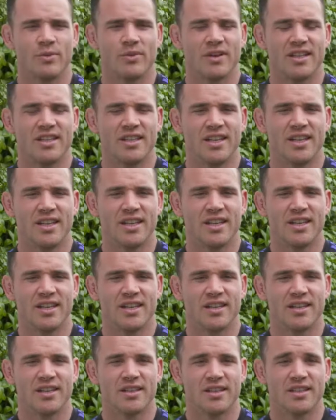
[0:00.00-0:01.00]
One
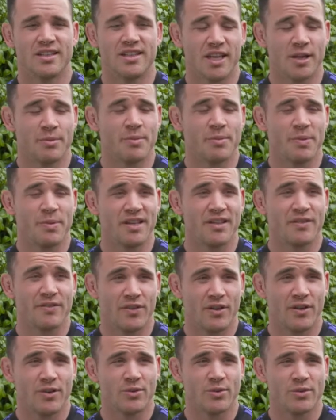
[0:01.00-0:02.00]
year, Canterbury played in the
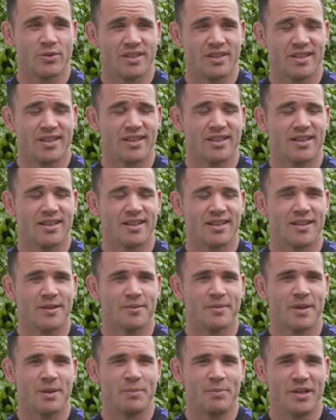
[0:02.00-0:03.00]
final,
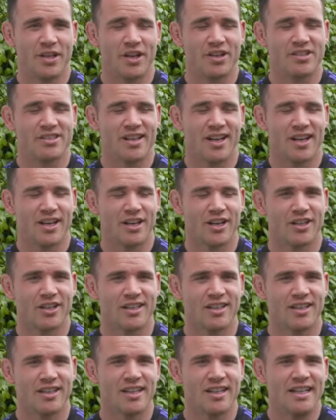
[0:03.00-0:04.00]
and they beat Otago,
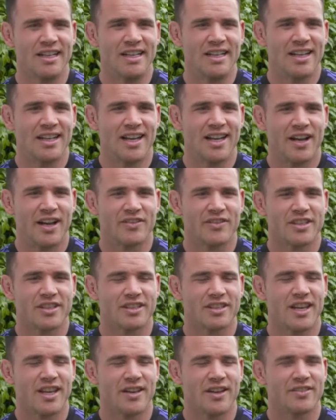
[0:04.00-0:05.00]
and after
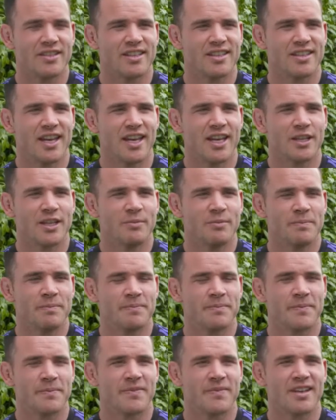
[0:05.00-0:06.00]
the game,
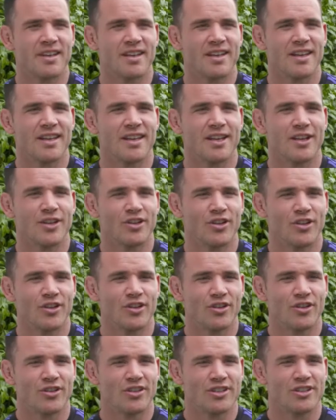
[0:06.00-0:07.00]
got a
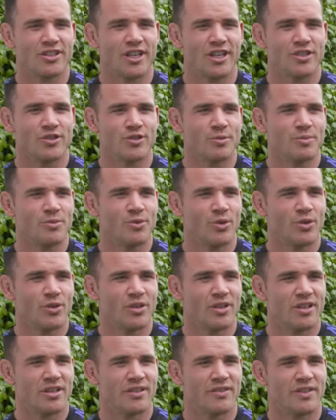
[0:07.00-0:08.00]
knock on the change room
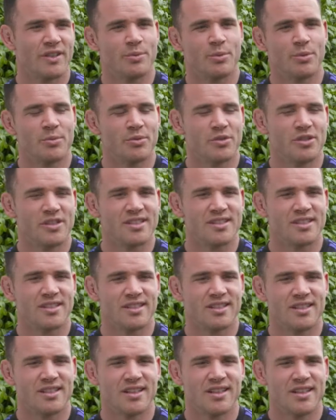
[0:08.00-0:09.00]
door for the Bull Boys,
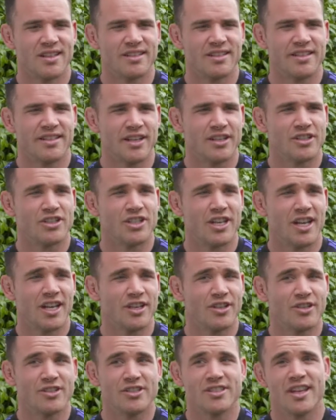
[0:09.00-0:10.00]
and Darren
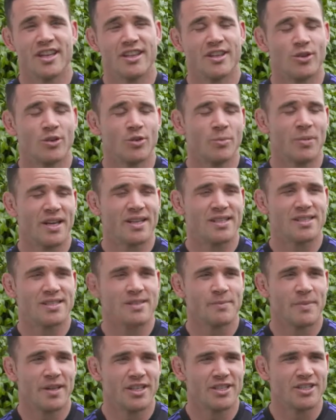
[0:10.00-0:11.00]
Shand, who's now the All
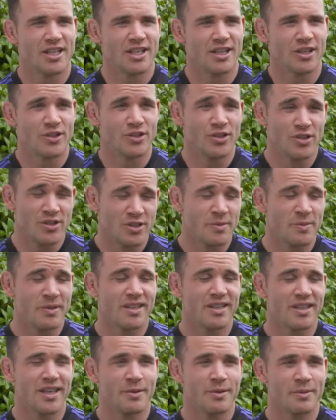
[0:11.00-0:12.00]
Blacks manager, who used to be
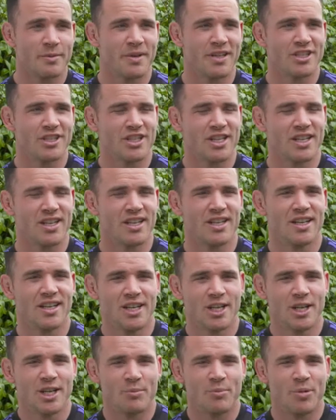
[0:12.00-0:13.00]
the Canterbury manager,
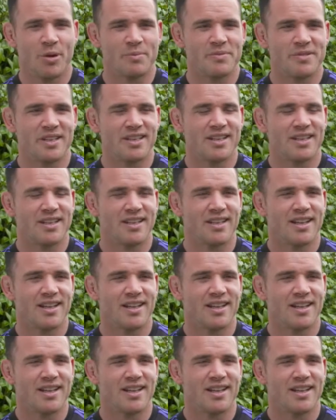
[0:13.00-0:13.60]
popped in